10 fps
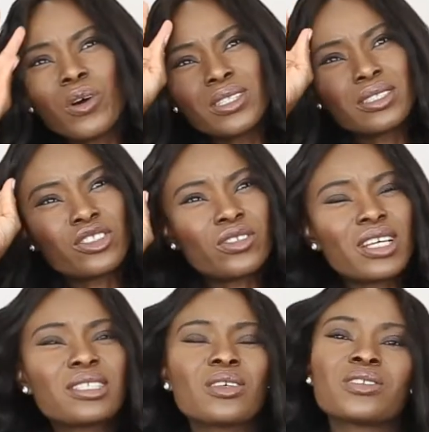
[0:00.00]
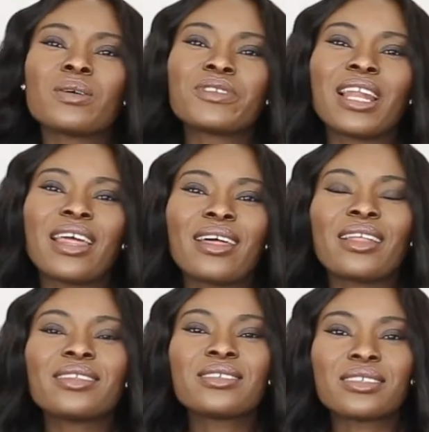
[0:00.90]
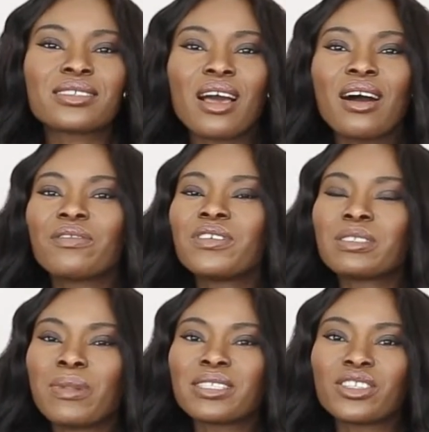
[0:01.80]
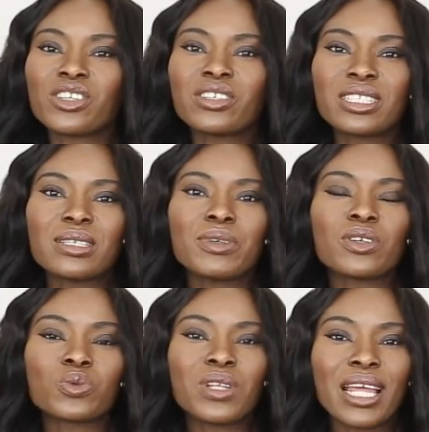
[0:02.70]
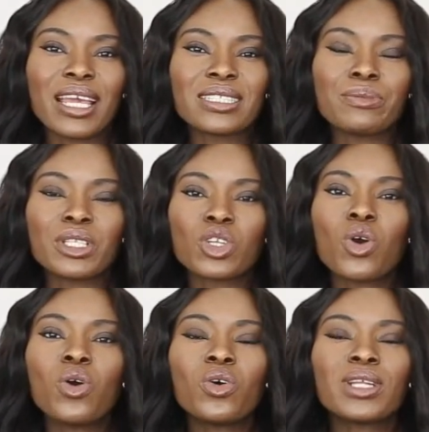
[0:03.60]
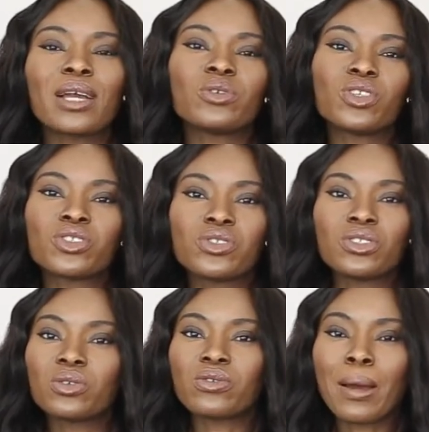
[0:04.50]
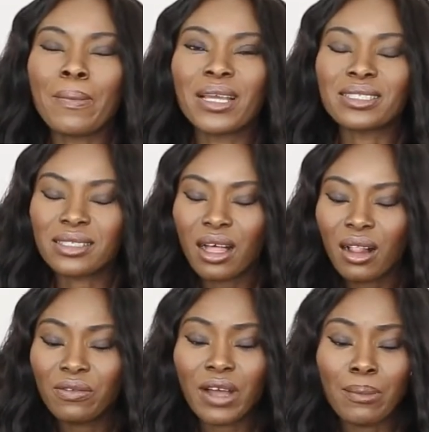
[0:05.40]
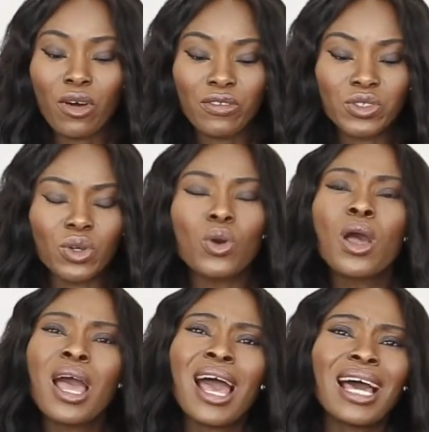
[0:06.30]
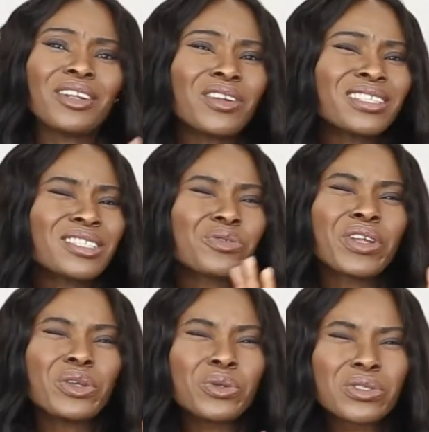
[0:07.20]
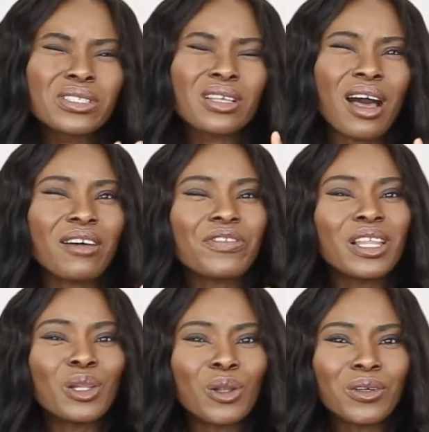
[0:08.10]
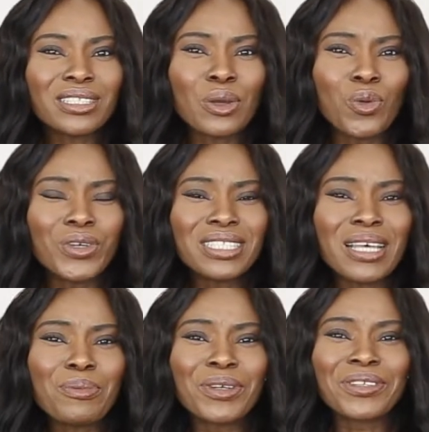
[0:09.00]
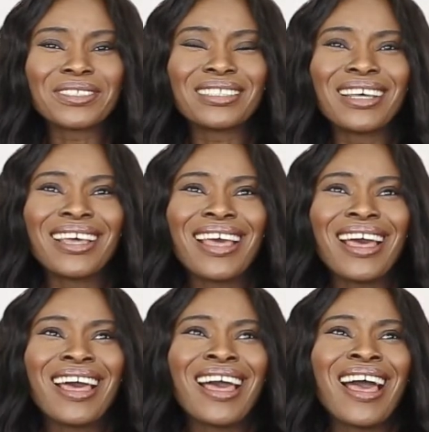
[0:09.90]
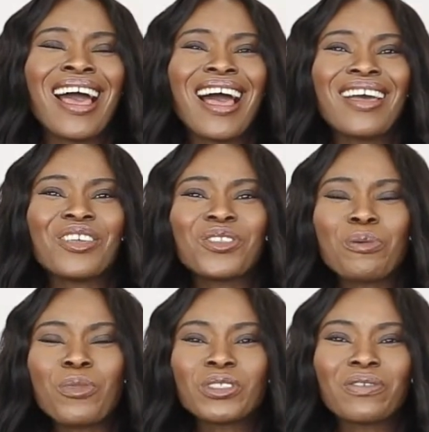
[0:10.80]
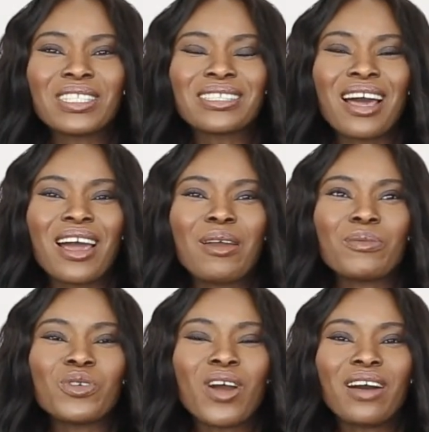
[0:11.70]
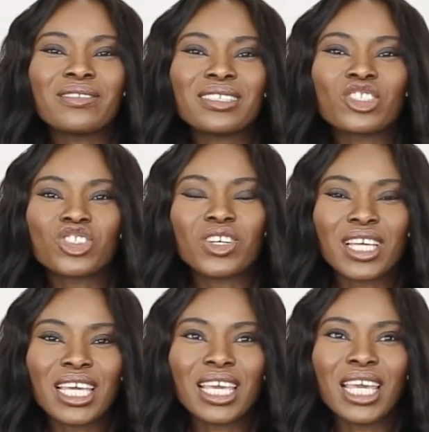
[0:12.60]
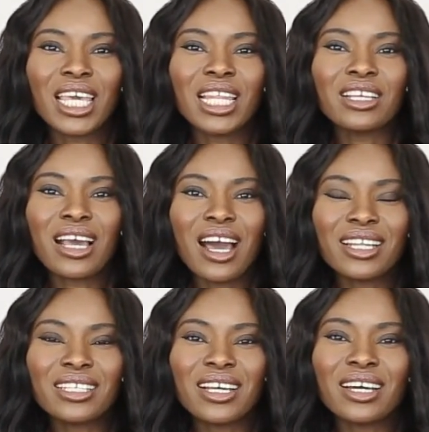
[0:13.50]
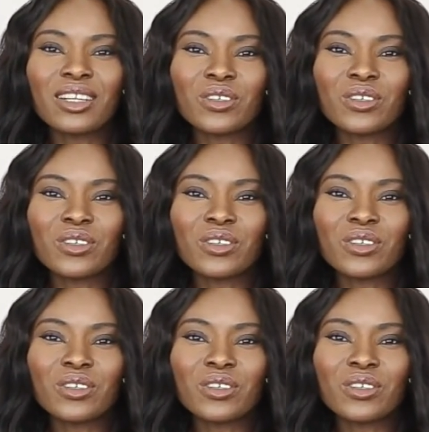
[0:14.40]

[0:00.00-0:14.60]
underdressed or something like that, this scarf is my security, because when I get a bit cold, I could just use to wrap myself. I'm off to go. I don't necessarily use scarf a lot in winter, because you know, most of the time you have this chunky cardigan or